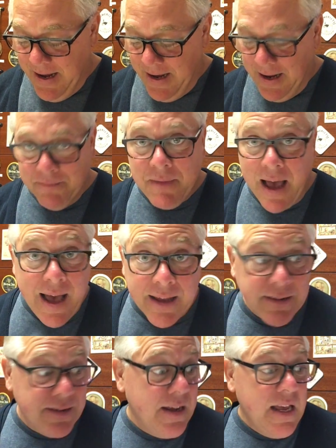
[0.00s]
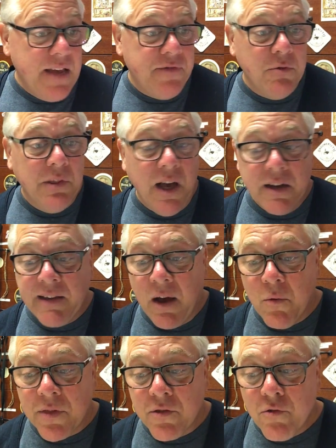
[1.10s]
and if you lucked
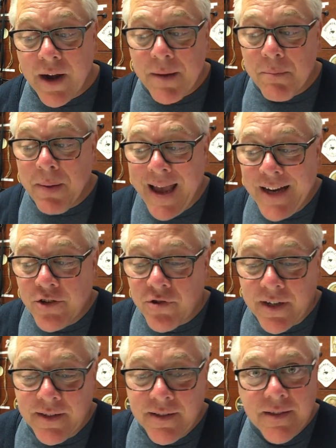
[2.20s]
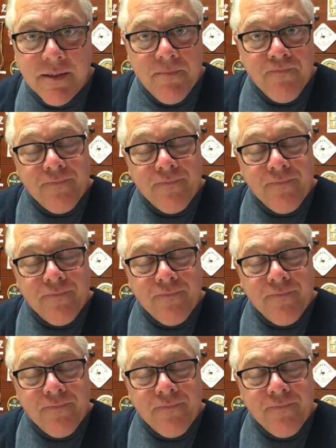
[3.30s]
out with great patrons,